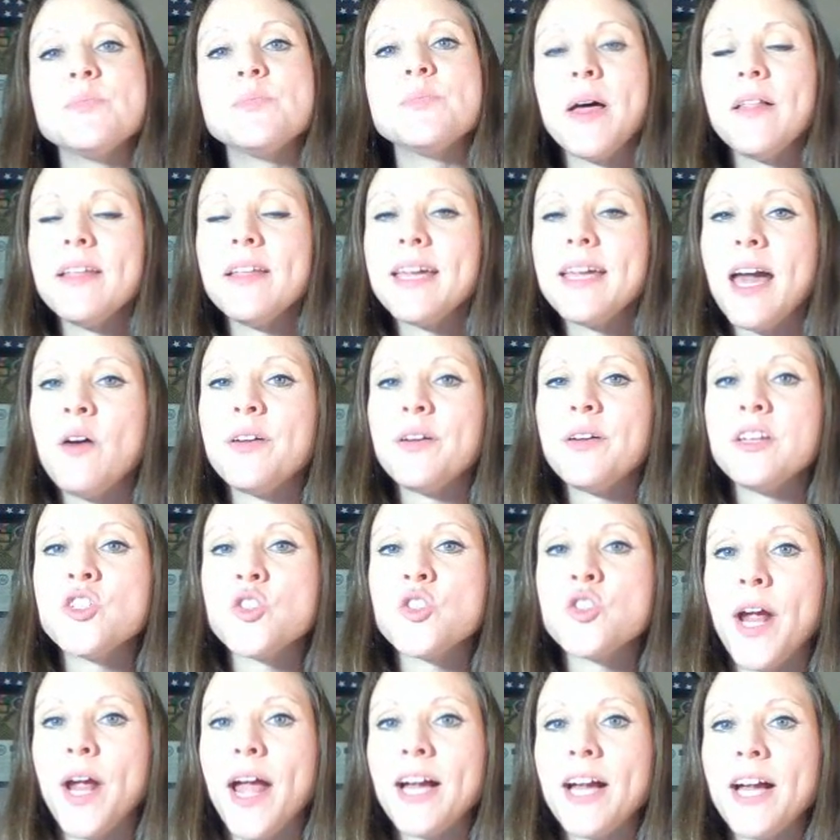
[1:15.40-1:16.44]
Spelling out
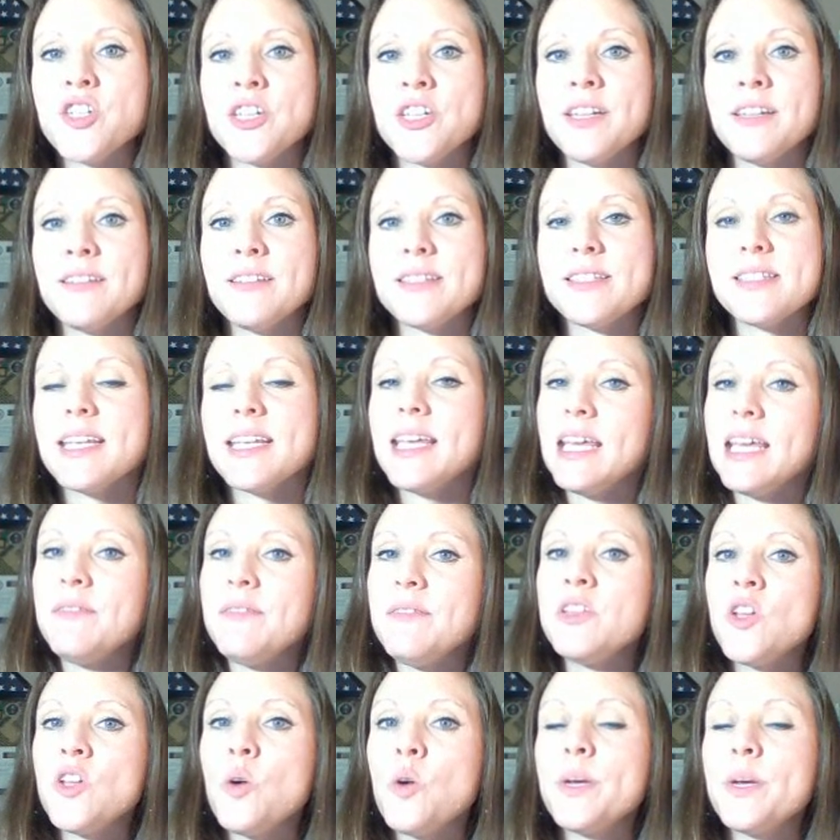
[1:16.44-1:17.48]
contractions,
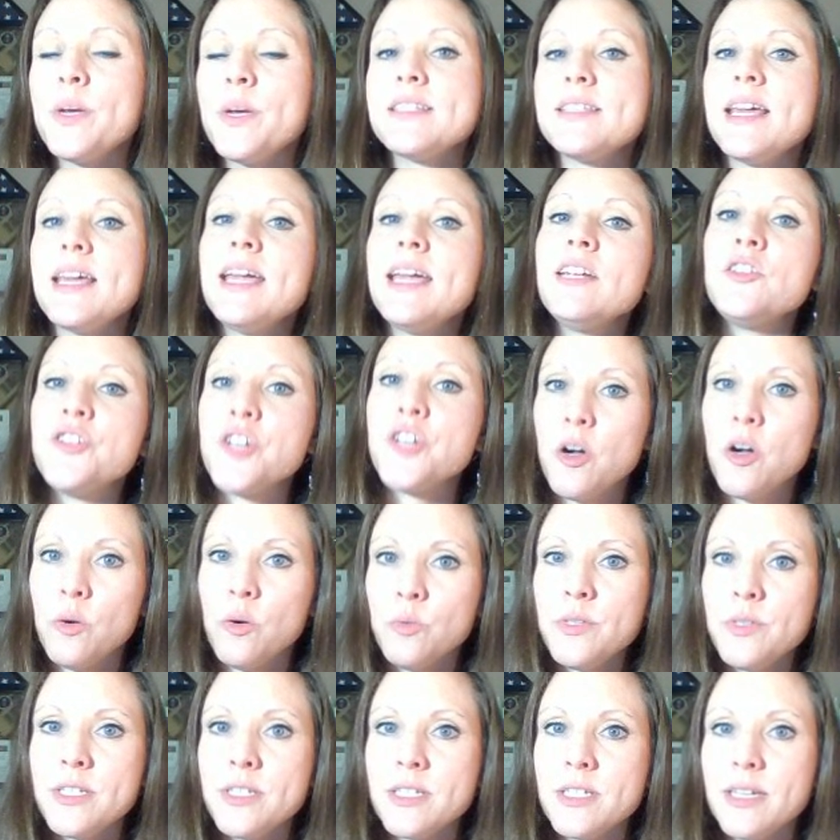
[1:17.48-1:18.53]
even though we say
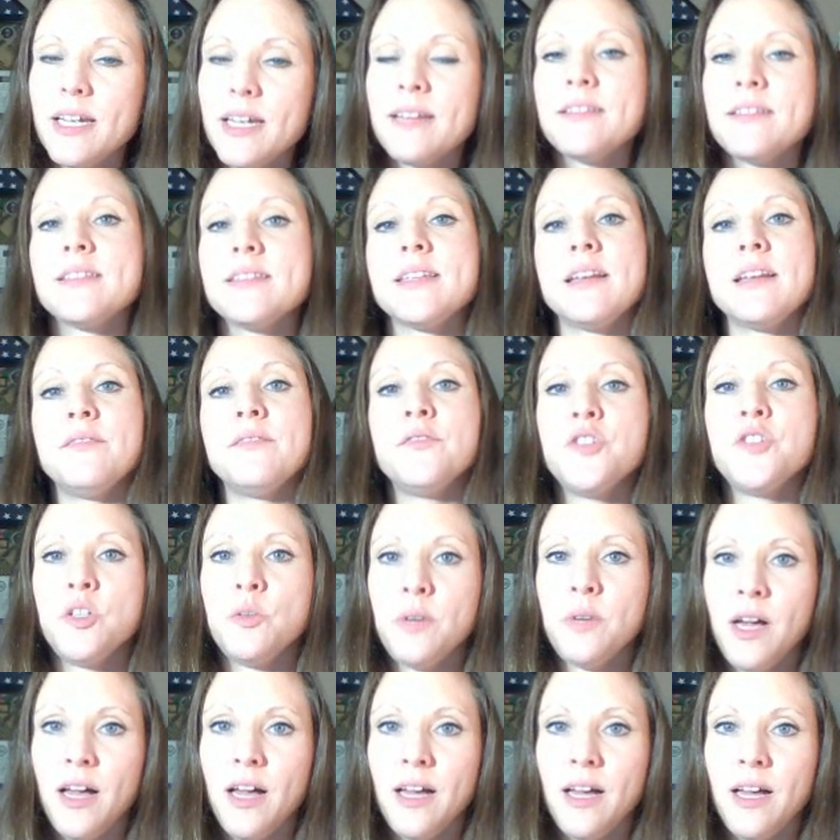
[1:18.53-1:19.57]
don't instead of
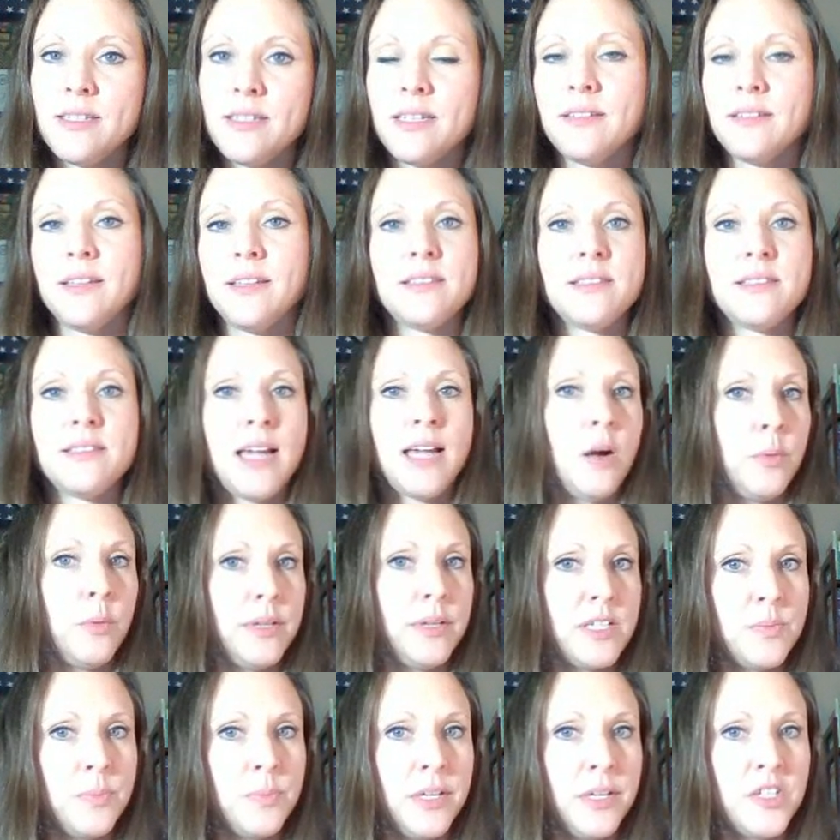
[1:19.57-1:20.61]
do not, and that's how
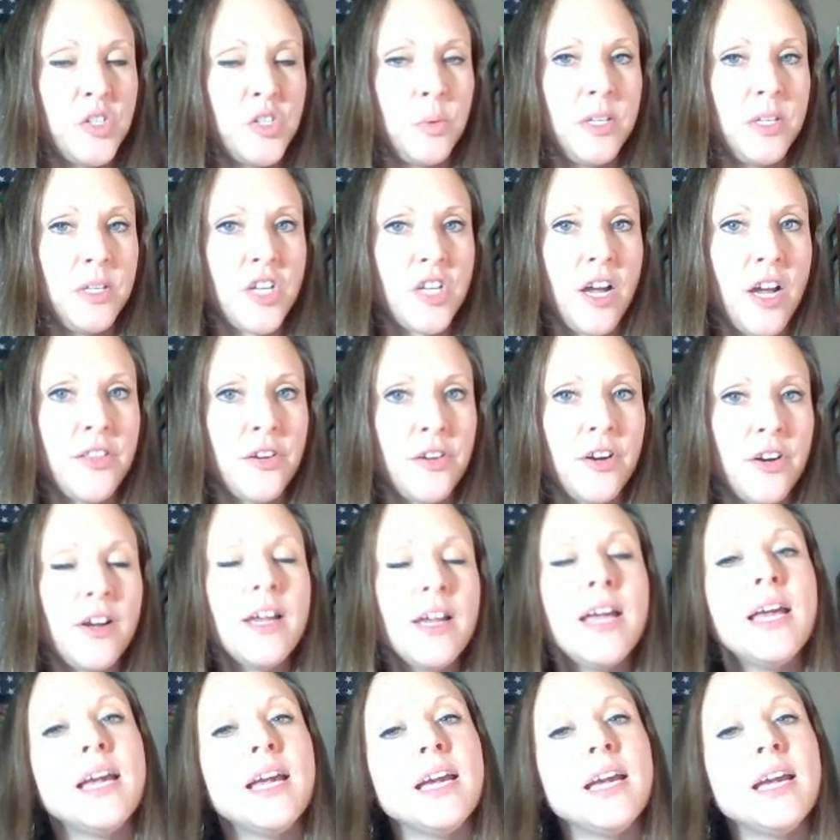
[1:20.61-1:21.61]
we speak to each other.